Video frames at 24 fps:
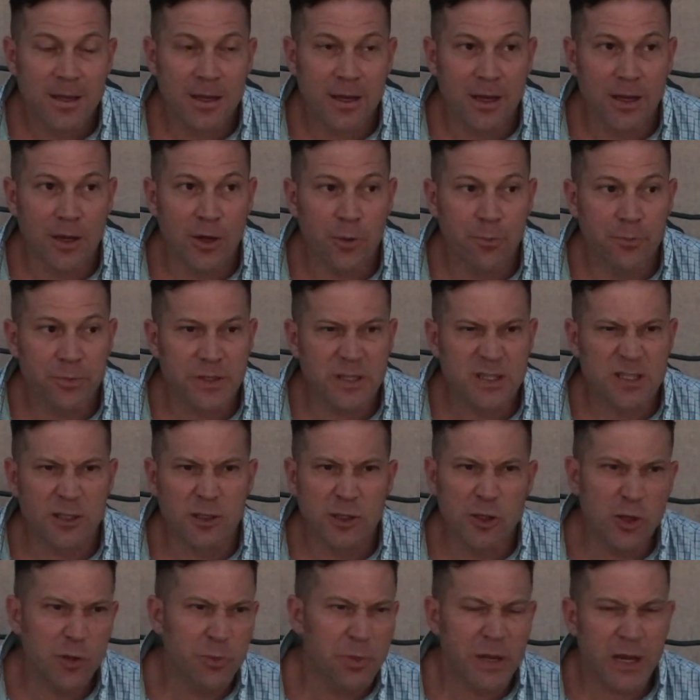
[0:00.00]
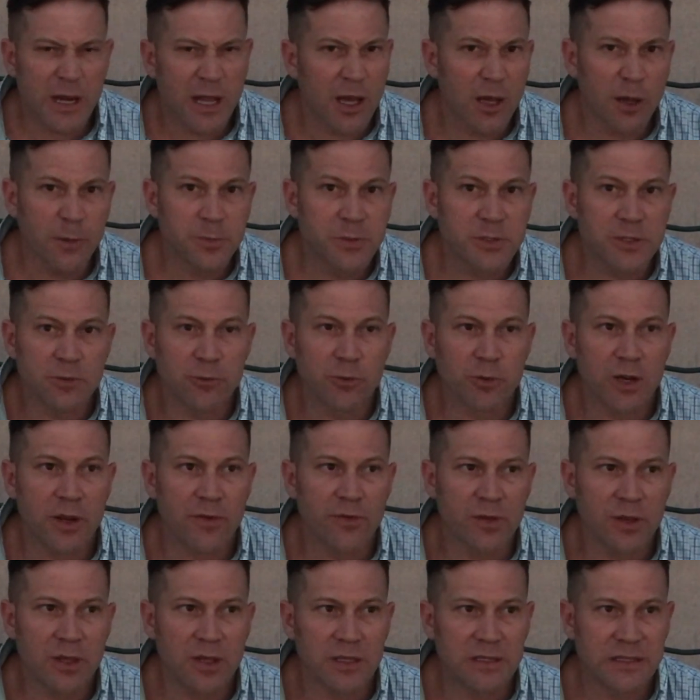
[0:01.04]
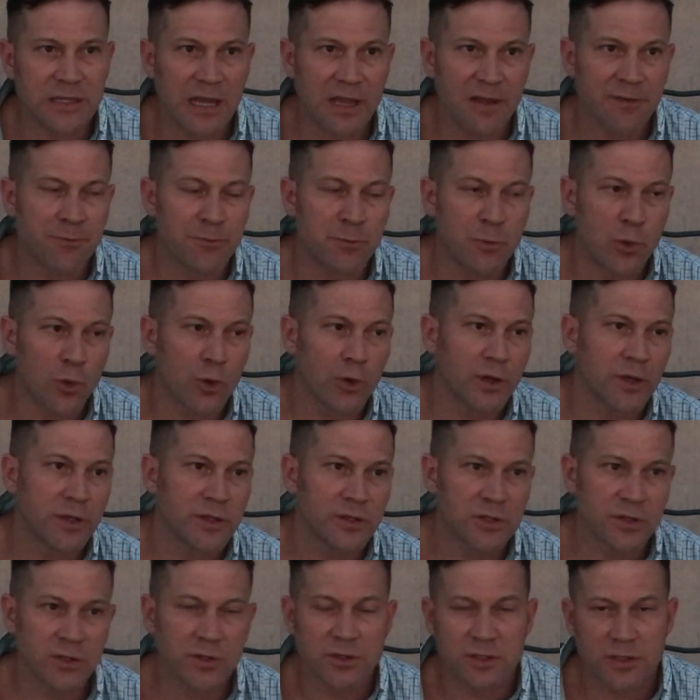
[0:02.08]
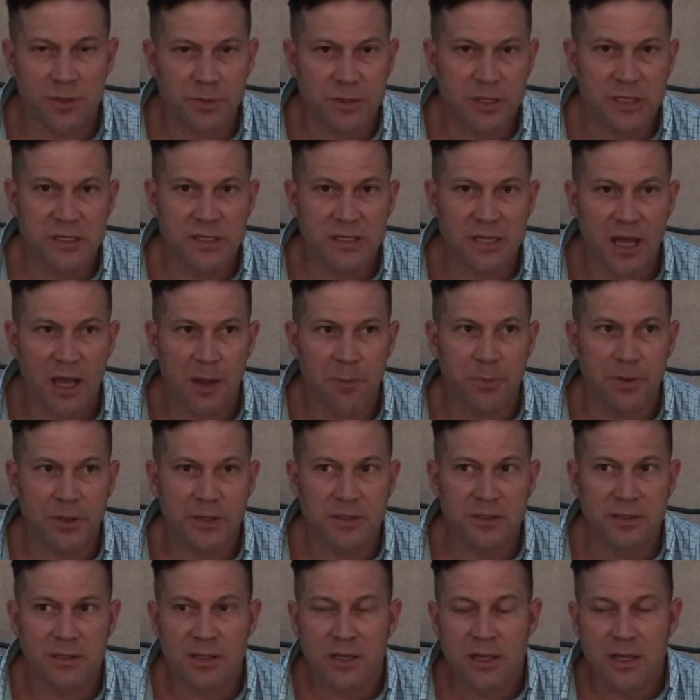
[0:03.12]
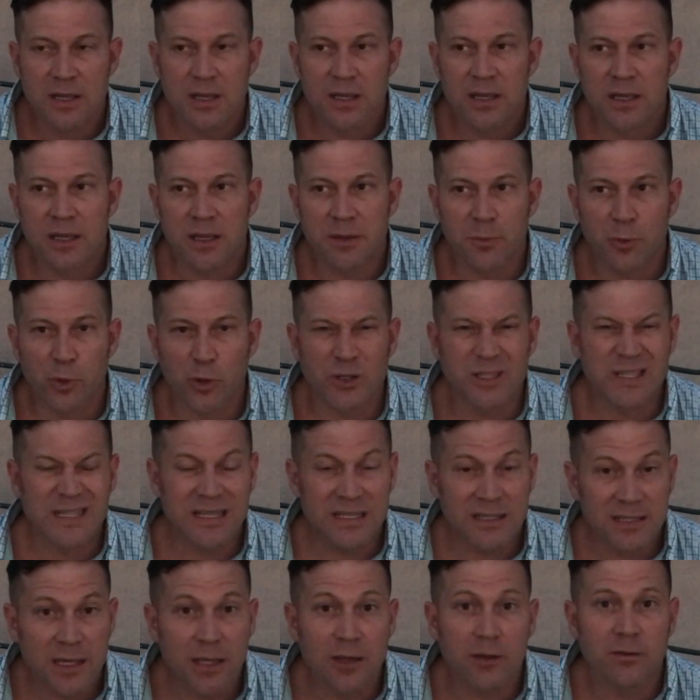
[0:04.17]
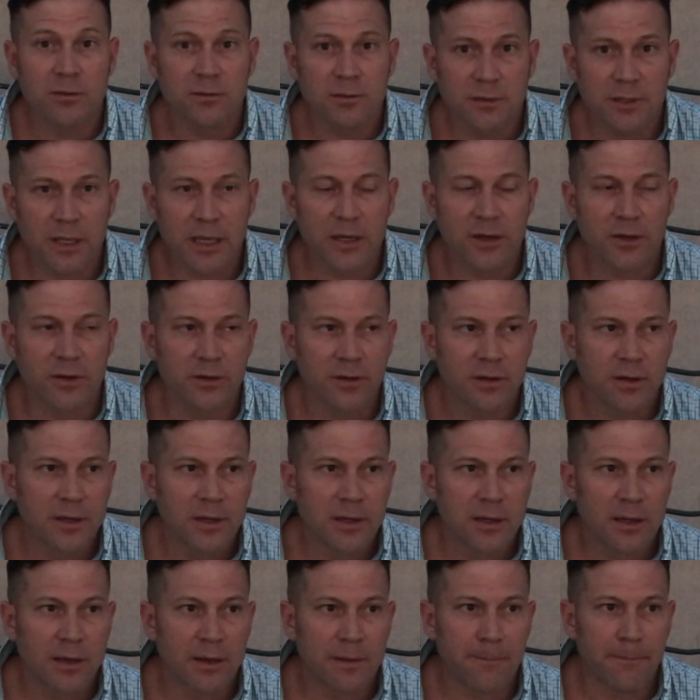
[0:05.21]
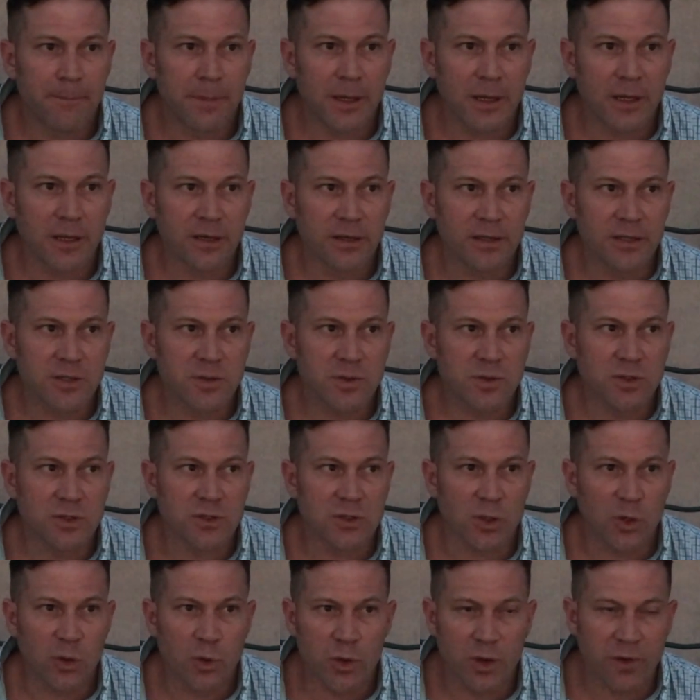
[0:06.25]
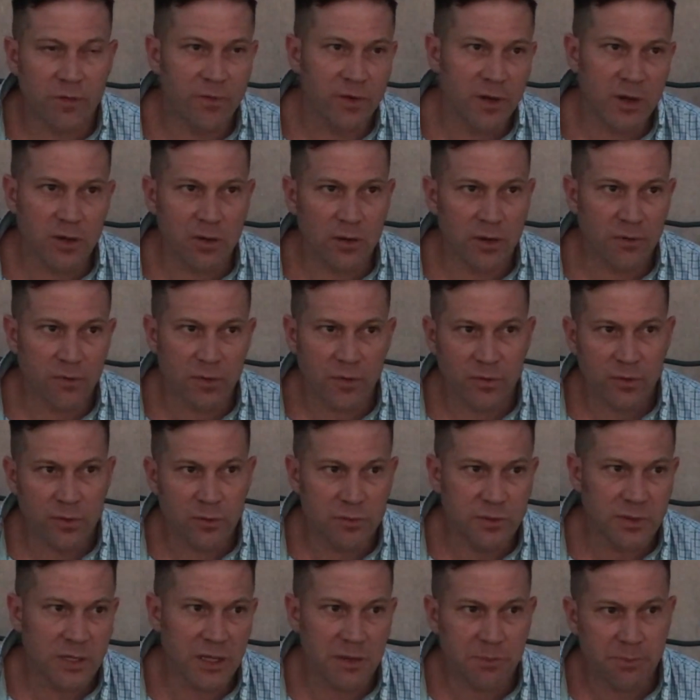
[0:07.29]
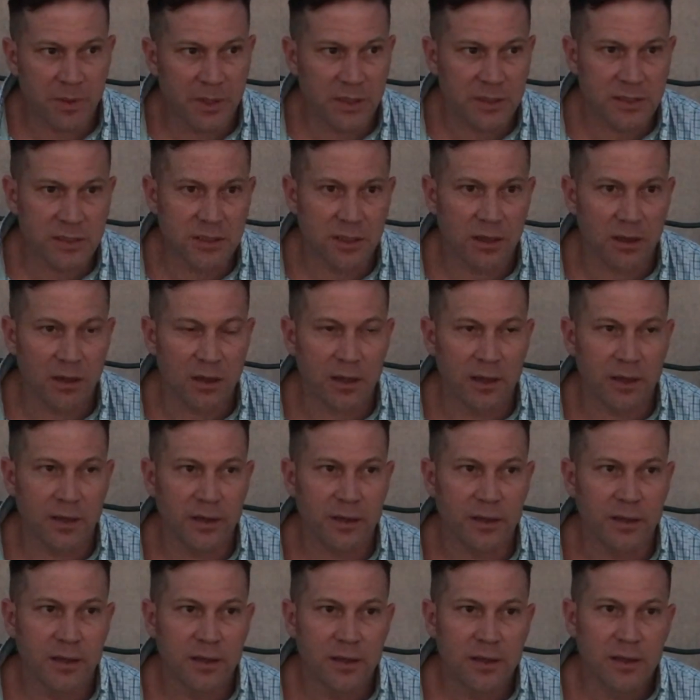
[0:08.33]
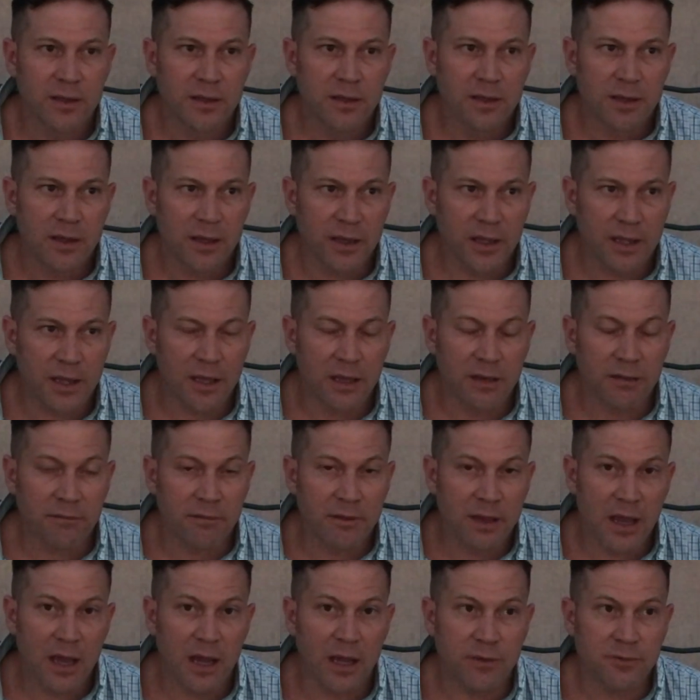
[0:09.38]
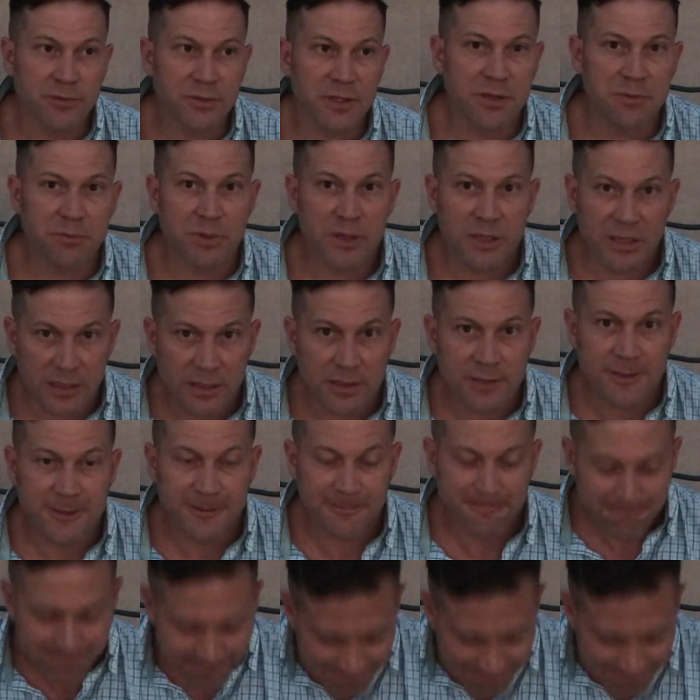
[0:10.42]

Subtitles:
I hope this little bit helps. We're definitely going to dive more into some of these topics in more detail later, but this was just a quick video to give you a few tidbits on, again, housing bees.